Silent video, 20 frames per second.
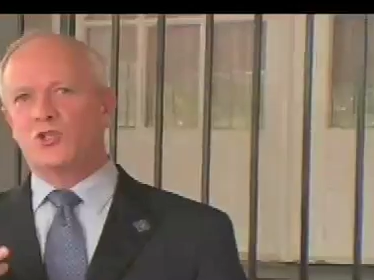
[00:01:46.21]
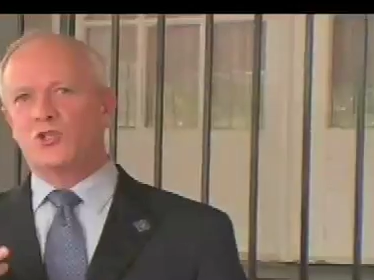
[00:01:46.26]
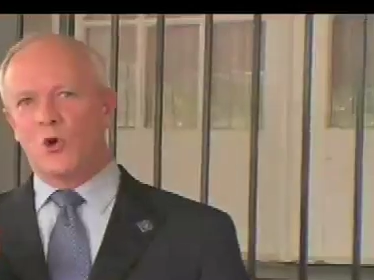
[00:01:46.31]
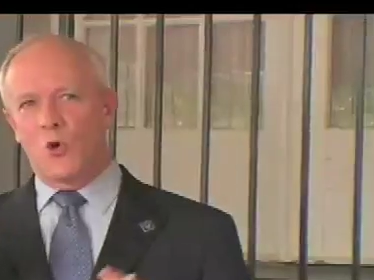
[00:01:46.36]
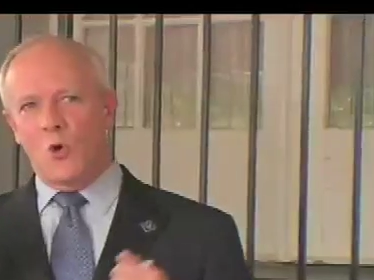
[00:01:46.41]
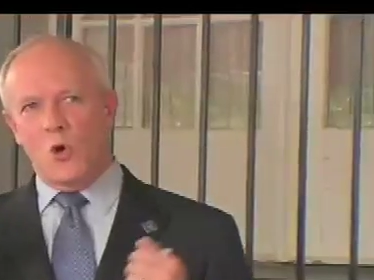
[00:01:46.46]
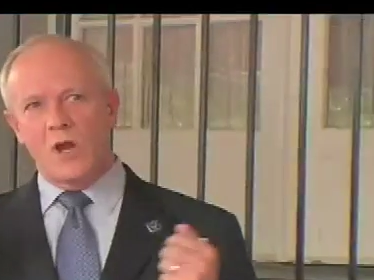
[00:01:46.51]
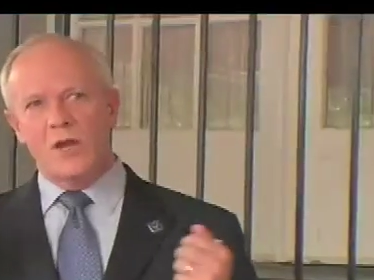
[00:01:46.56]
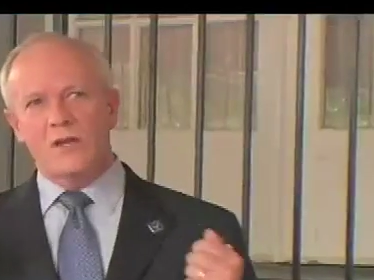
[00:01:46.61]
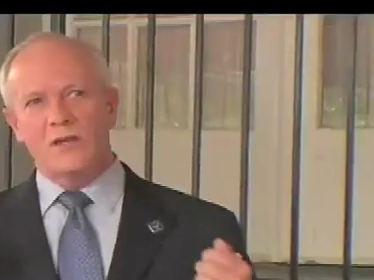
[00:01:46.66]

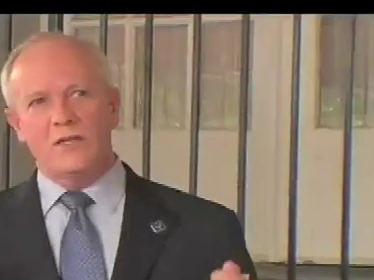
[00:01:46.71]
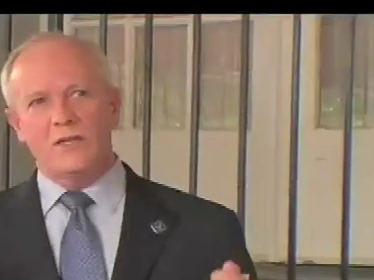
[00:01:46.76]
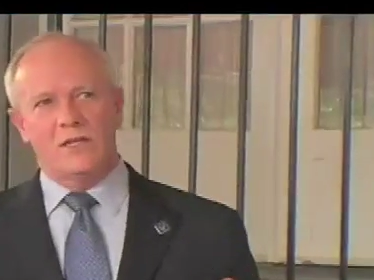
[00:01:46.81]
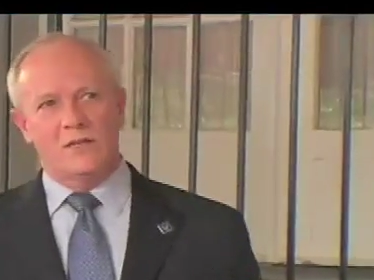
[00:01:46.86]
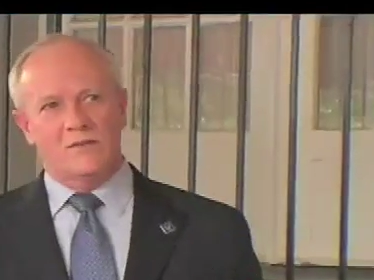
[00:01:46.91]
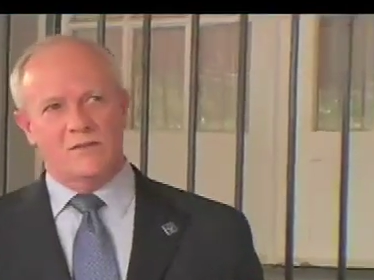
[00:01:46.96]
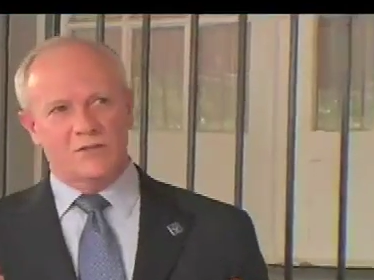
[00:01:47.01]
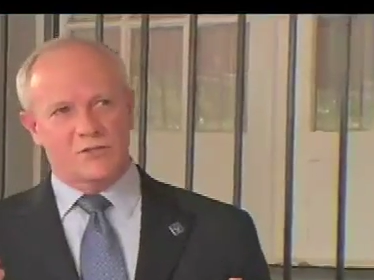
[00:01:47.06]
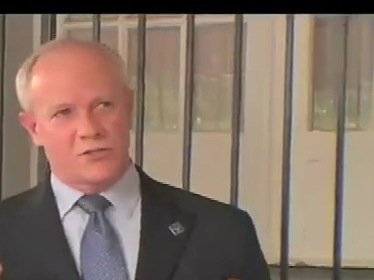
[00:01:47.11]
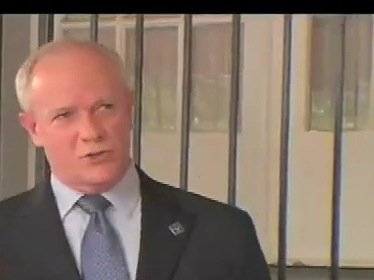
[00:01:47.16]
joined
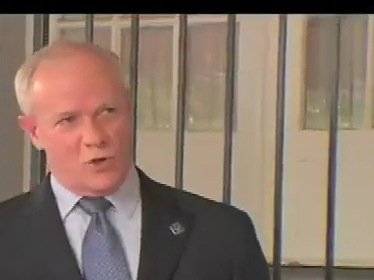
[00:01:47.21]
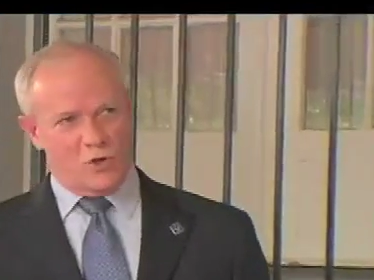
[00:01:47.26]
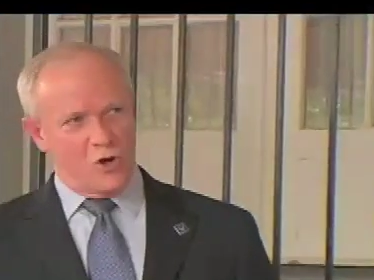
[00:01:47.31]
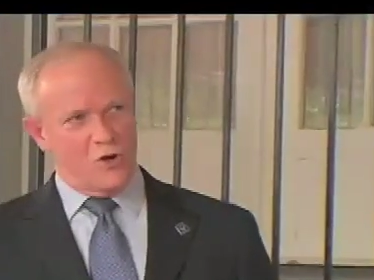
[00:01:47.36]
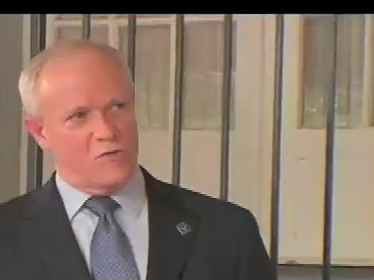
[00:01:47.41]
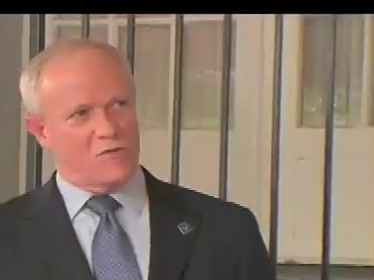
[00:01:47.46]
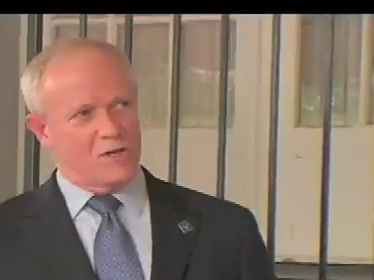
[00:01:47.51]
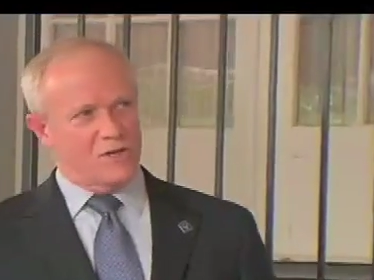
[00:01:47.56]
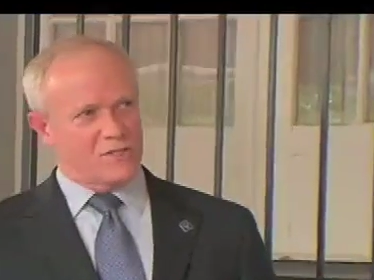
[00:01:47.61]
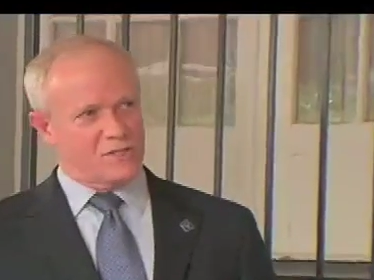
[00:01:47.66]
the
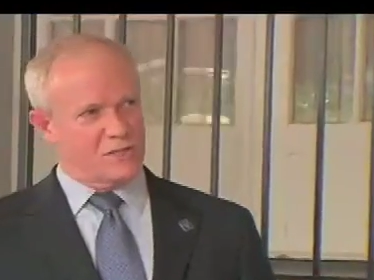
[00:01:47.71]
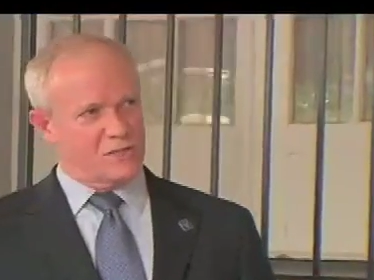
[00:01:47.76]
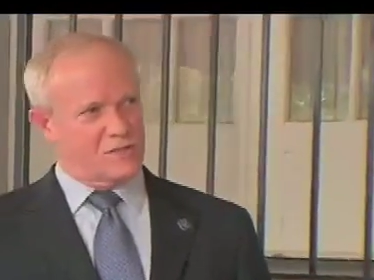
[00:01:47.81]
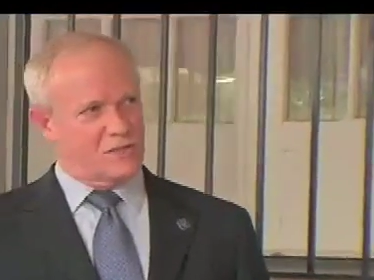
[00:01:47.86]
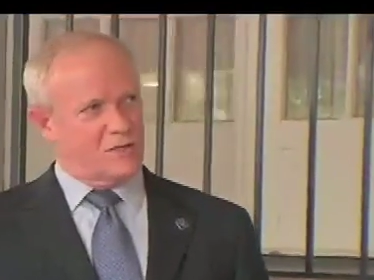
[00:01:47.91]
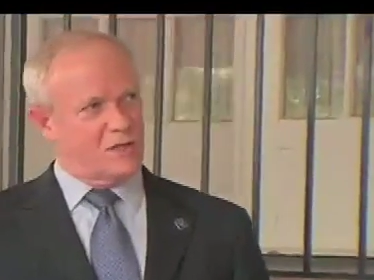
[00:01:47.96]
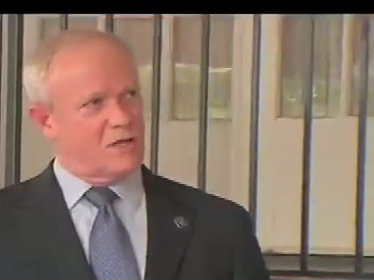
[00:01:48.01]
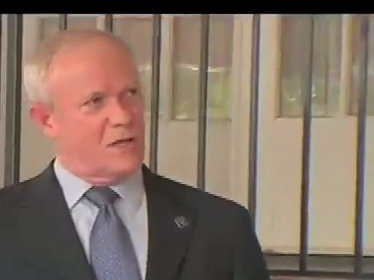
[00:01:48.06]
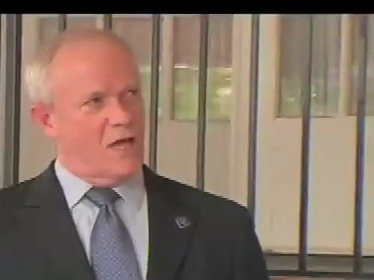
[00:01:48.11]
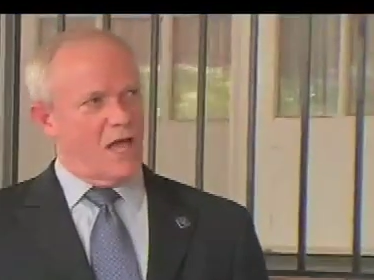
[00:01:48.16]
service
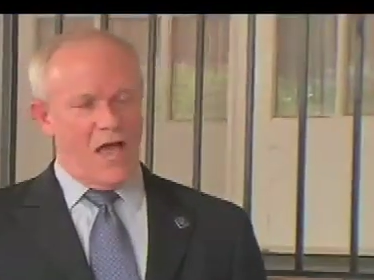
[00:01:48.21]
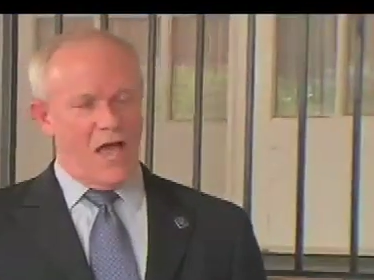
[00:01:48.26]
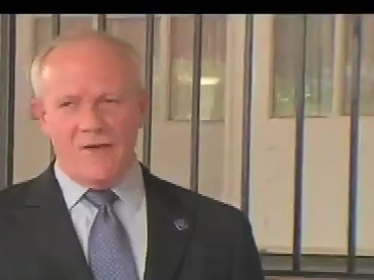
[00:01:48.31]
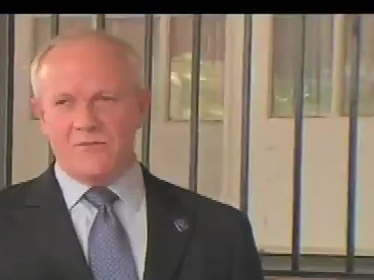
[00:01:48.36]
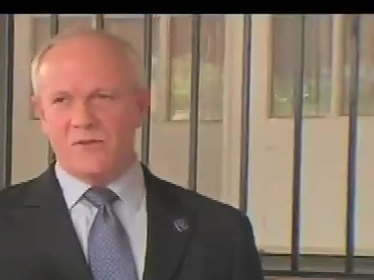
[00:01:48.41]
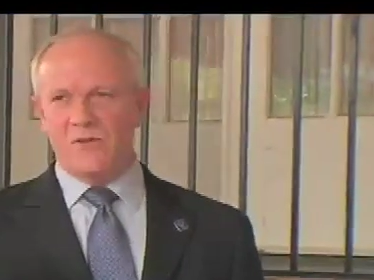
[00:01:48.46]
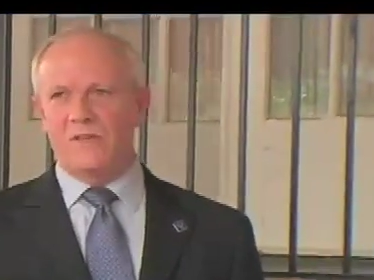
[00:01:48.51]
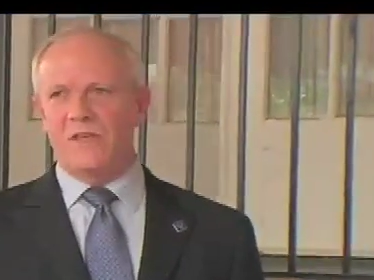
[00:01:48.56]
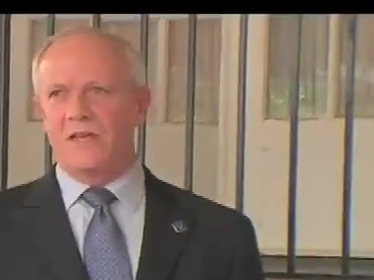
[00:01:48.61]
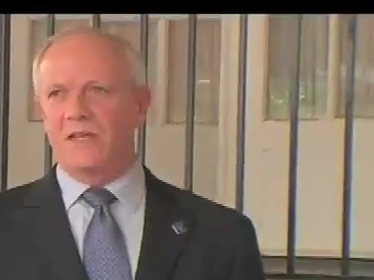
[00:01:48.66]

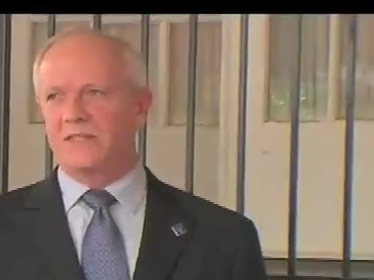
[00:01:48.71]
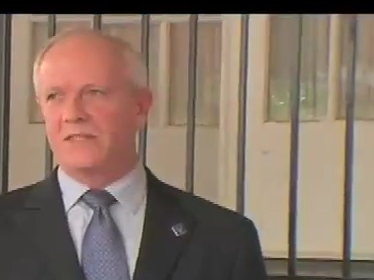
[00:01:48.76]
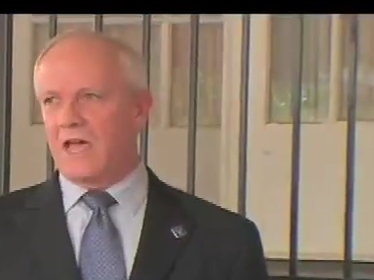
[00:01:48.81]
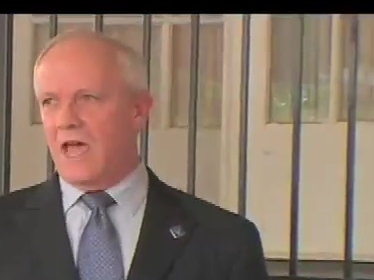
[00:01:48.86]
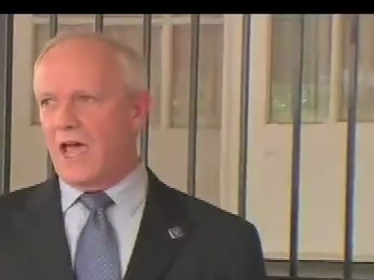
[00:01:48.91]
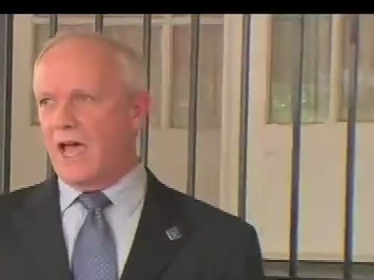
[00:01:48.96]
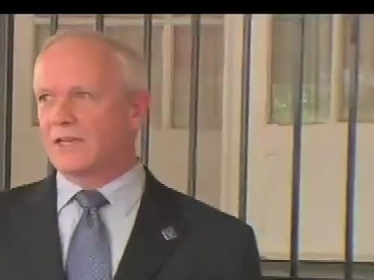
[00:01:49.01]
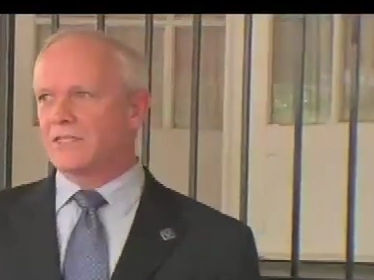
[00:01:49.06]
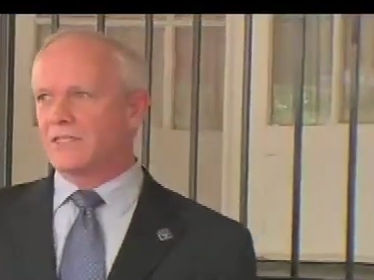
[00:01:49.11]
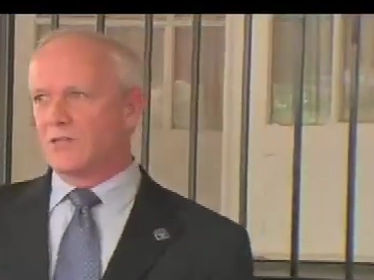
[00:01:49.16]
after the
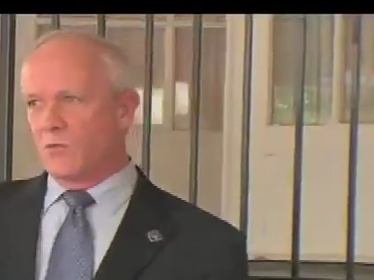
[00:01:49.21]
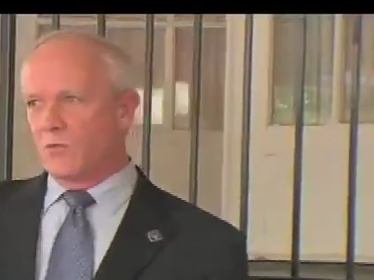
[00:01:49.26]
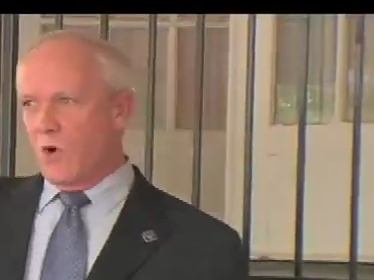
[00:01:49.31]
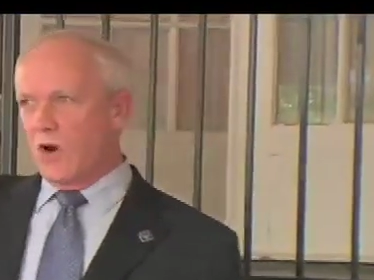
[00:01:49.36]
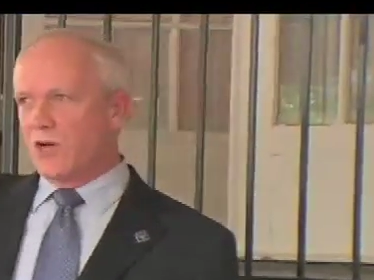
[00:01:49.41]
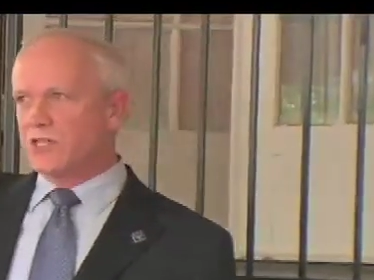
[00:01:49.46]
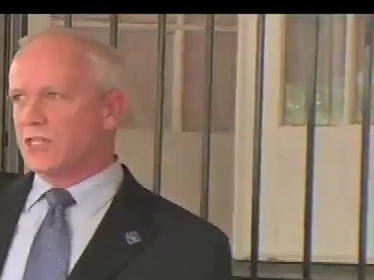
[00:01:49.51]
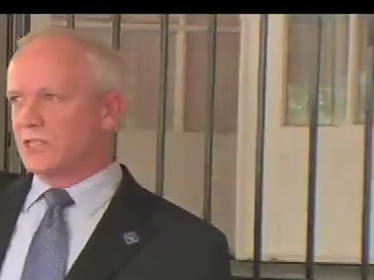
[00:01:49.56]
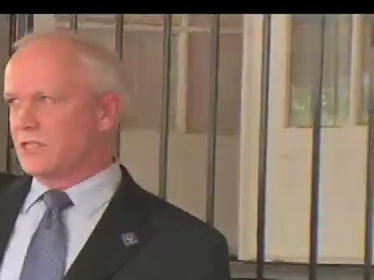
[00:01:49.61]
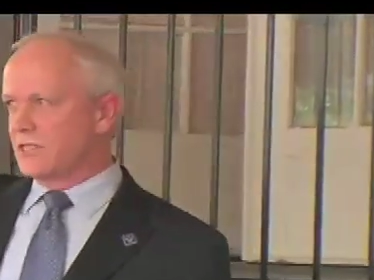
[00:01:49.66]
attacks in
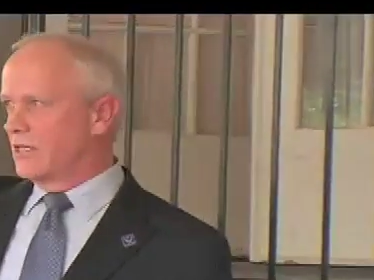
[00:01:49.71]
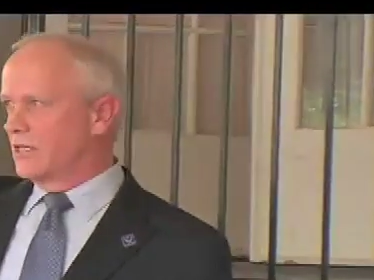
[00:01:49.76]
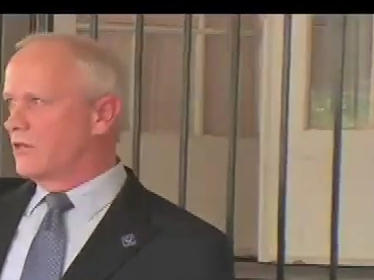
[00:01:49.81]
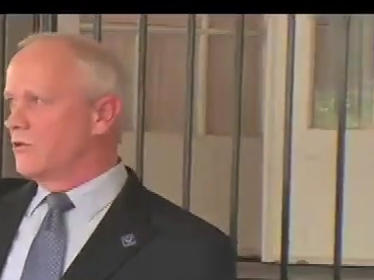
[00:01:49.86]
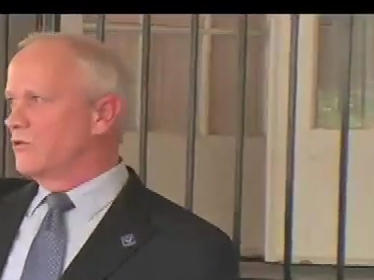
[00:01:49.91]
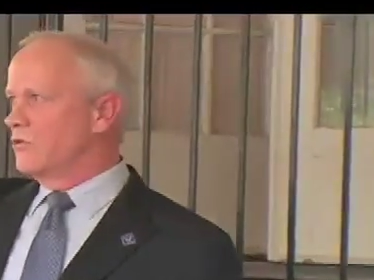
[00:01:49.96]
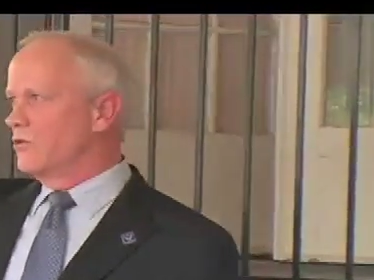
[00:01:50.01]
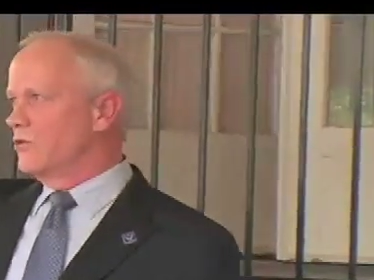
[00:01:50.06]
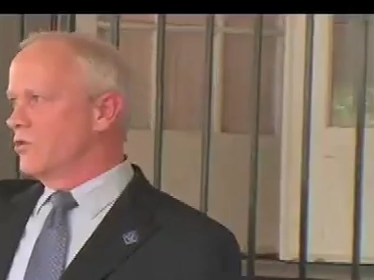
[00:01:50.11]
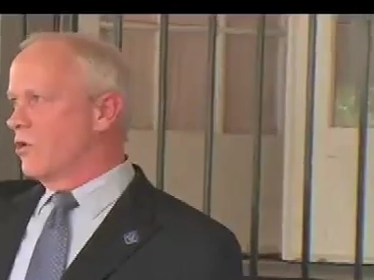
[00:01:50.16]
Washington
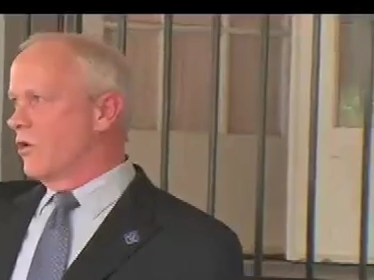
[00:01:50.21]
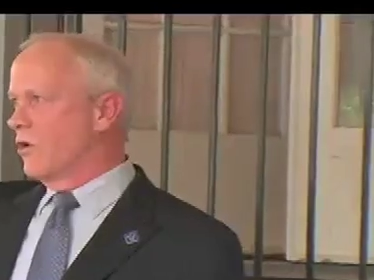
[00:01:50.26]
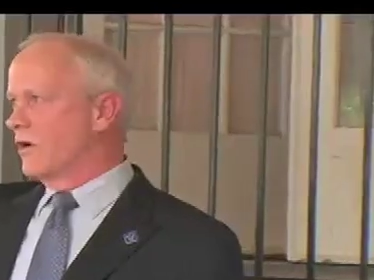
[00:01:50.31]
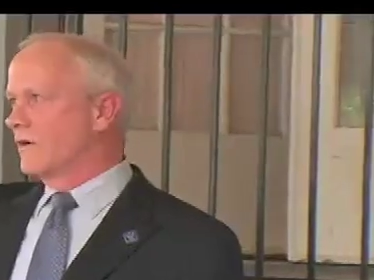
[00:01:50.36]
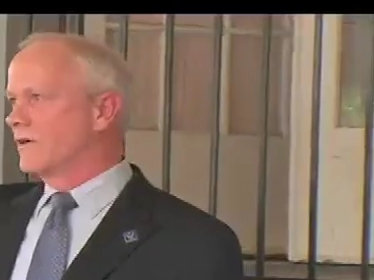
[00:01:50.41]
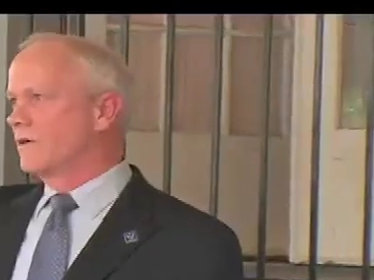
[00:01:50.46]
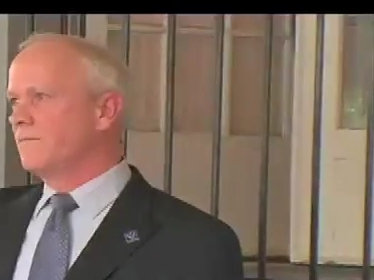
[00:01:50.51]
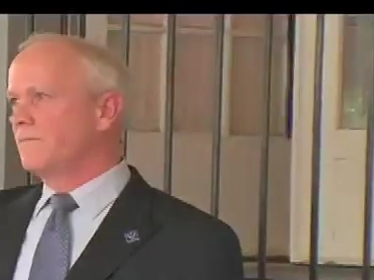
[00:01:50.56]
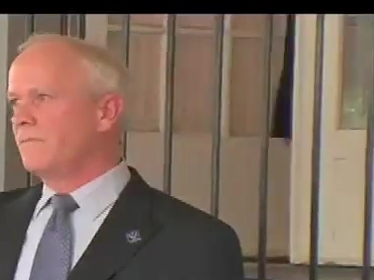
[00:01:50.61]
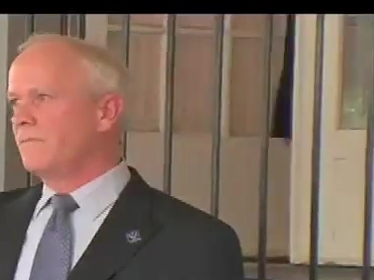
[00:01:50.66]
and New York,